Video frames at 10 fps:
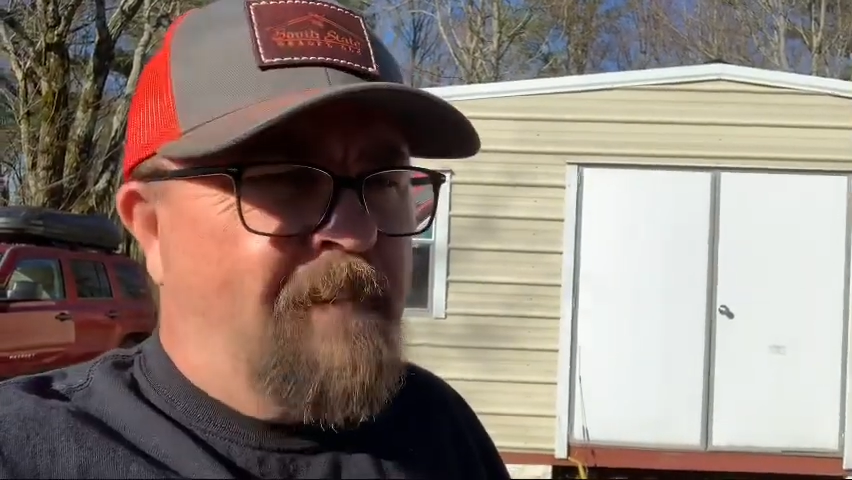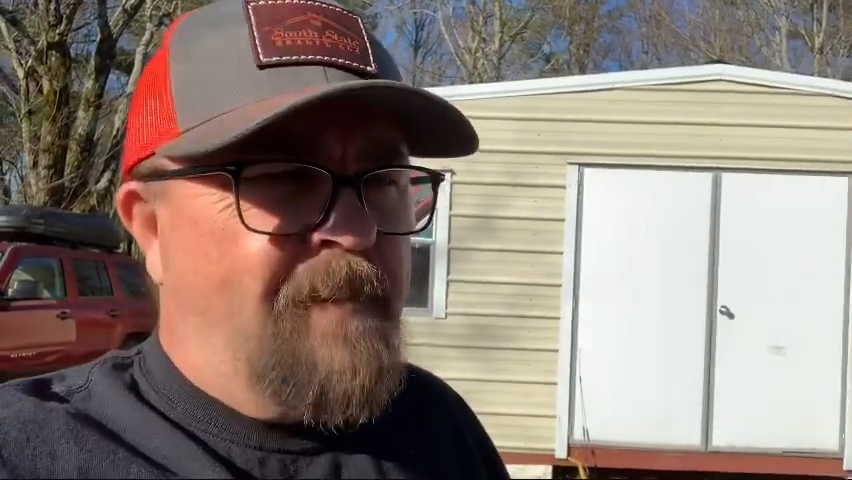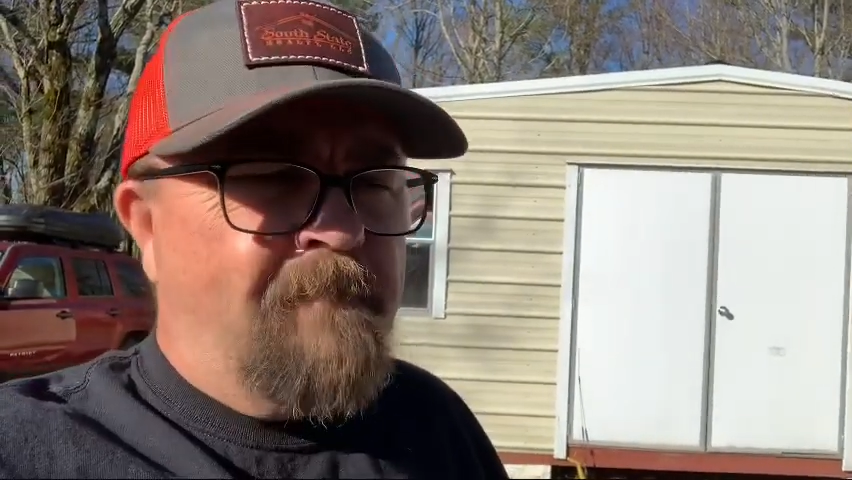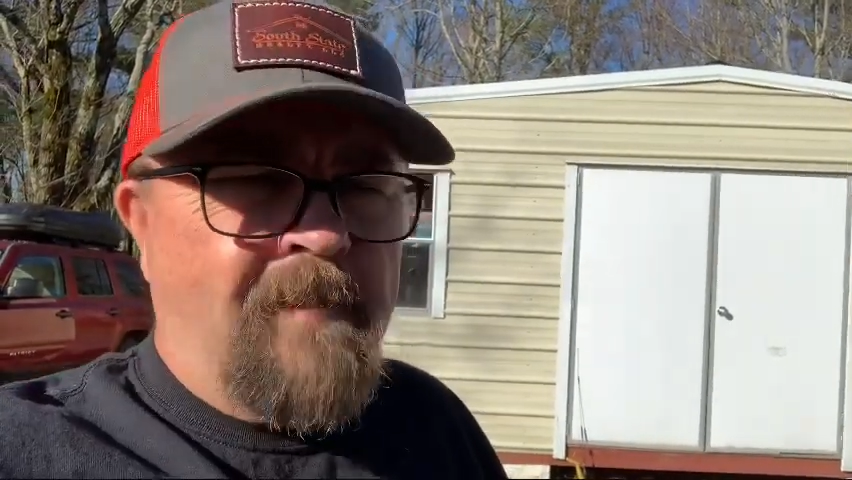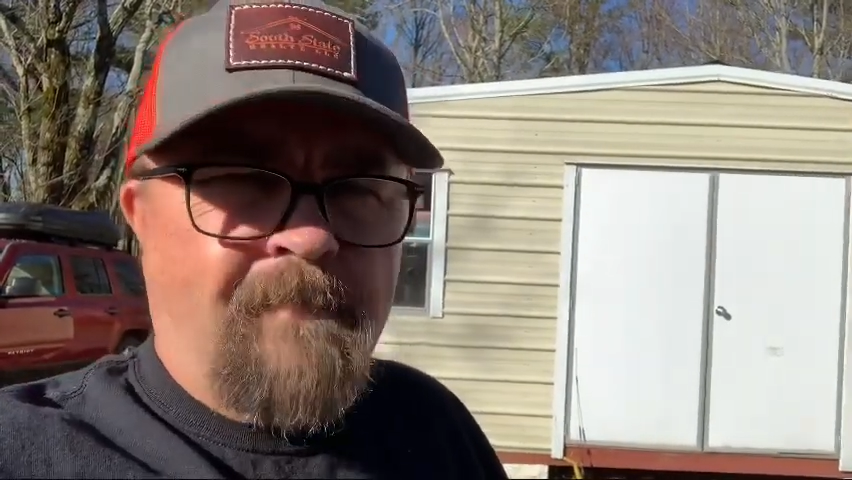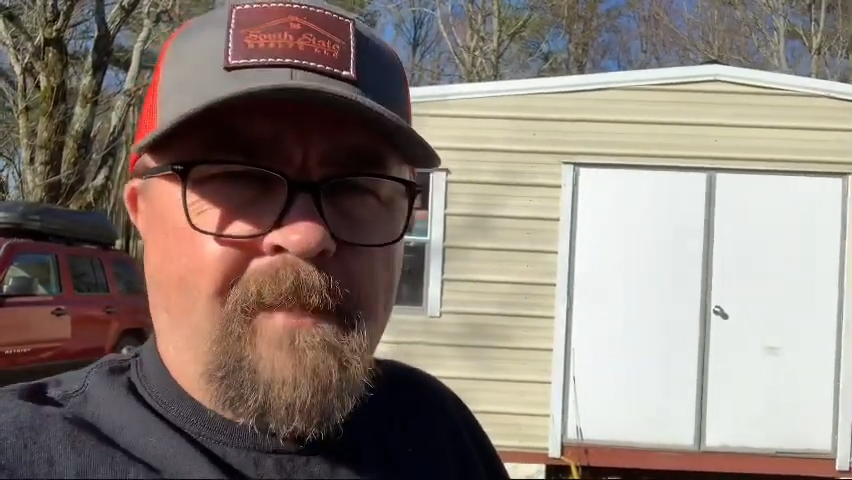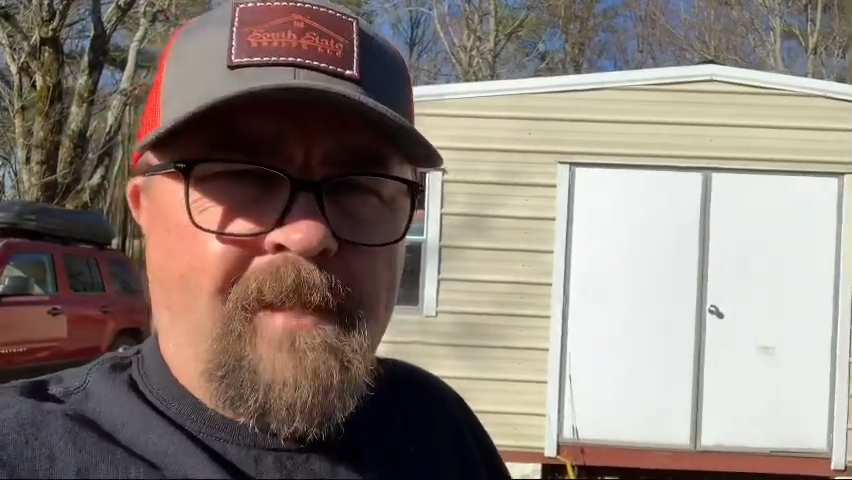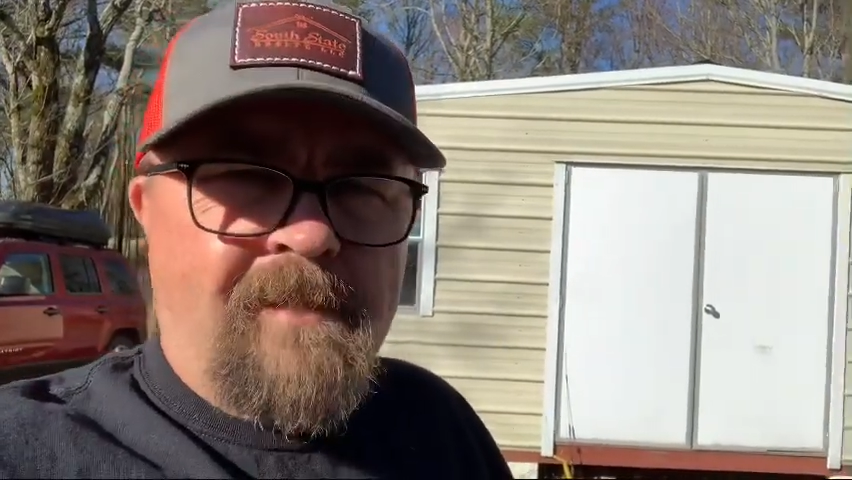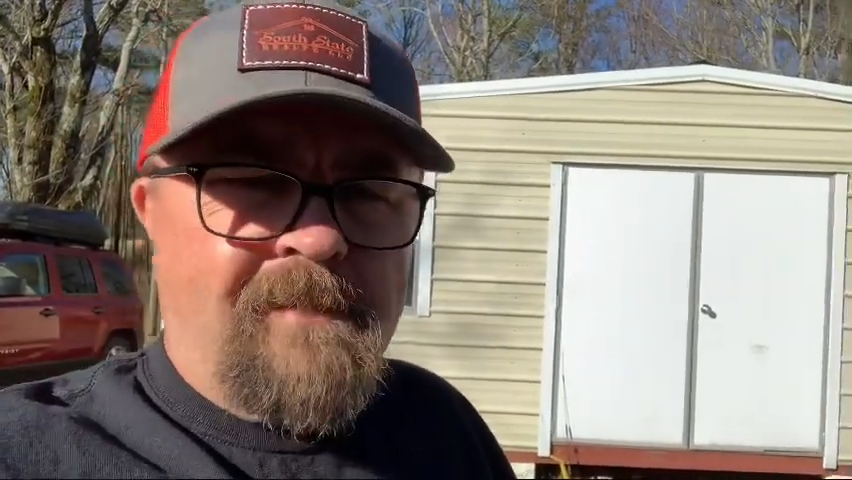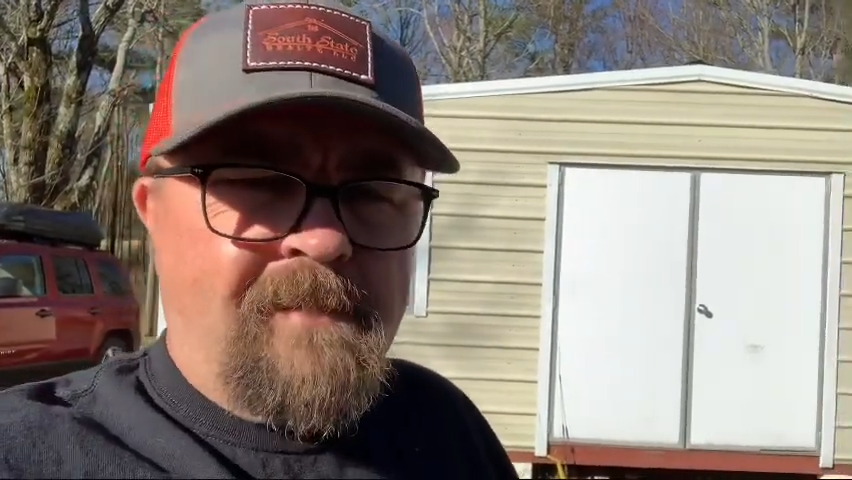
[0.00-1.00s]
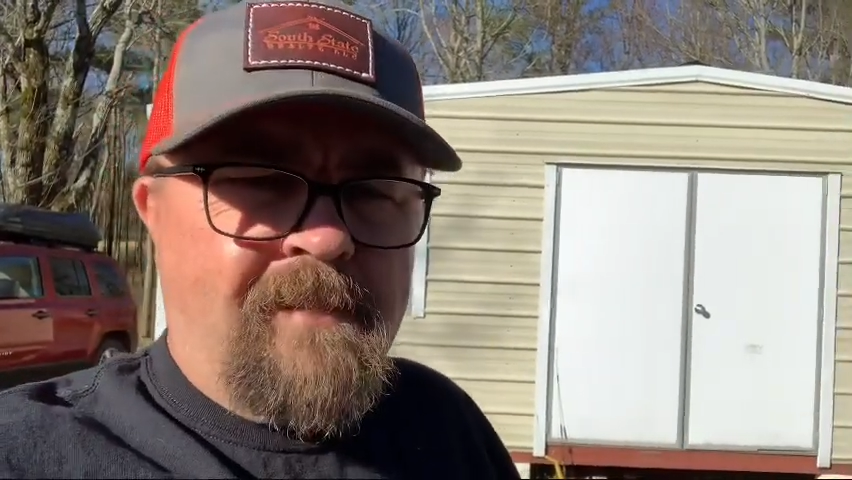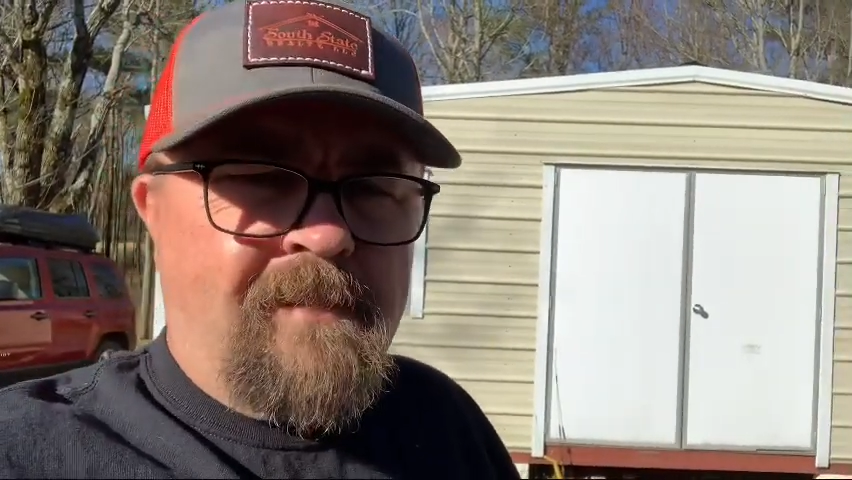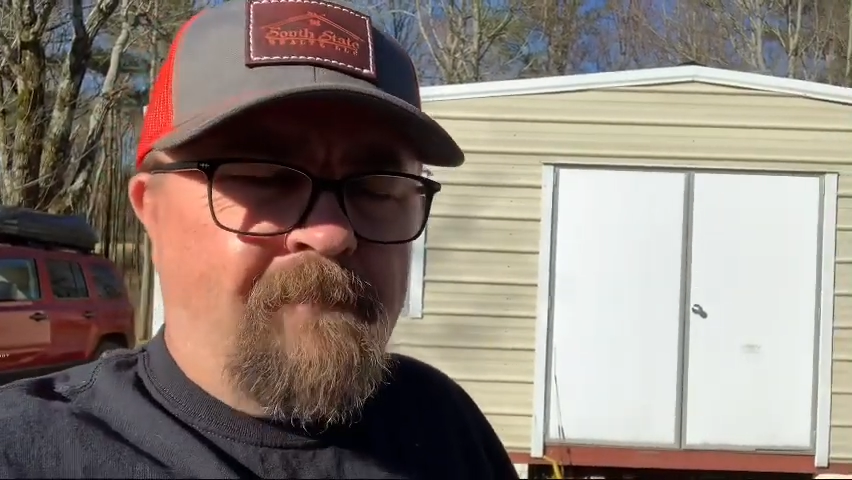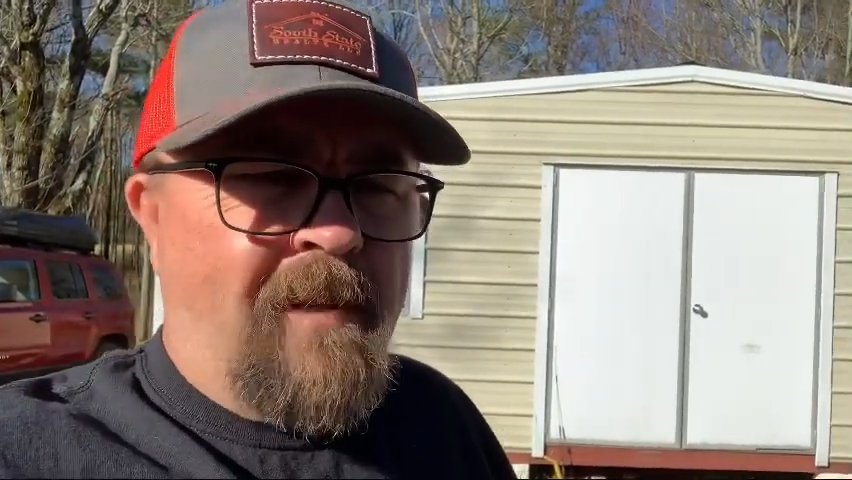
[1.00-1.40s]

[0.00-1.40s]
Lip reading: fun reminiscing.